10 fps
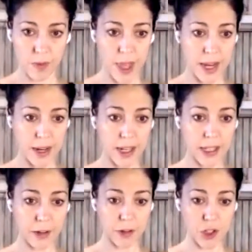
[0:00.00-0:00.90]
Then
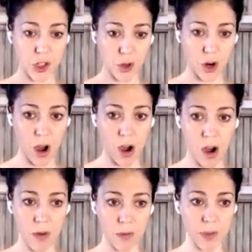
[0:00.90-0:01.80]
lift your
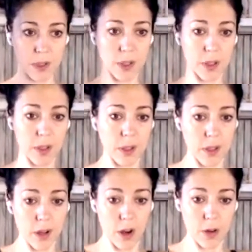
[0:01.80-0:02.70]
arms
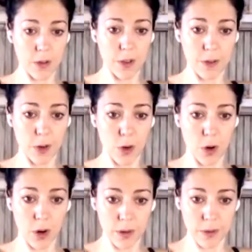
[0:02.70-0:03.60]
off the
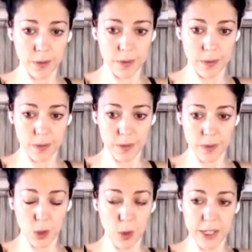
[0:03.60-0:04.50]
floor,
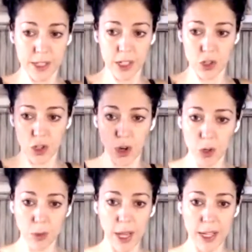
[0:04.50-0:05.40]
squeezing your
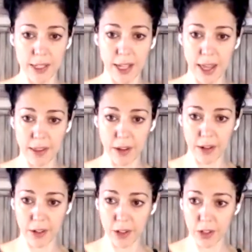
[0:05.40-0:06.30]
shoulder blades together.
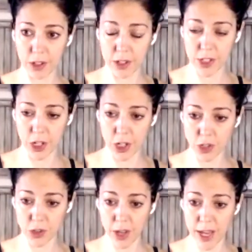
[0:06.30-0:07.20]
Good. Turn
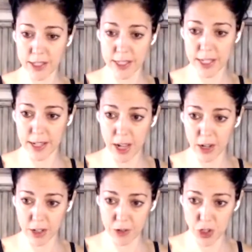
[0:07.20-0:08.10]
your thighs in.
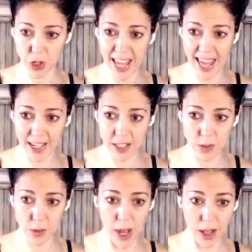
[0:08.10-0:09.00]
Now lift your legs
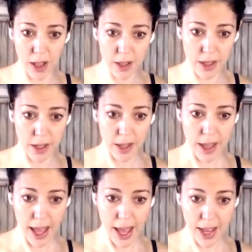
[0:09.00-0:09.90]
as well,
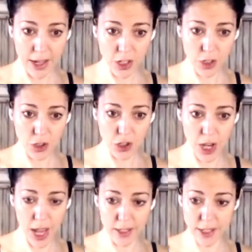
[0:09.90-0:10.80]
and your
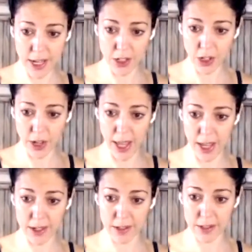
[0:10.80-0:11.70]
chest and your
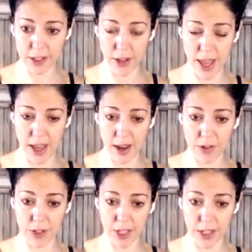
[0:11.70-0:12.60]
head. So
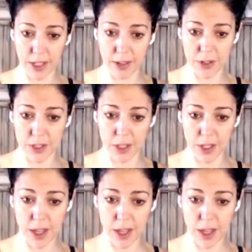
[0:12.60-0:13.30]
everything lifts.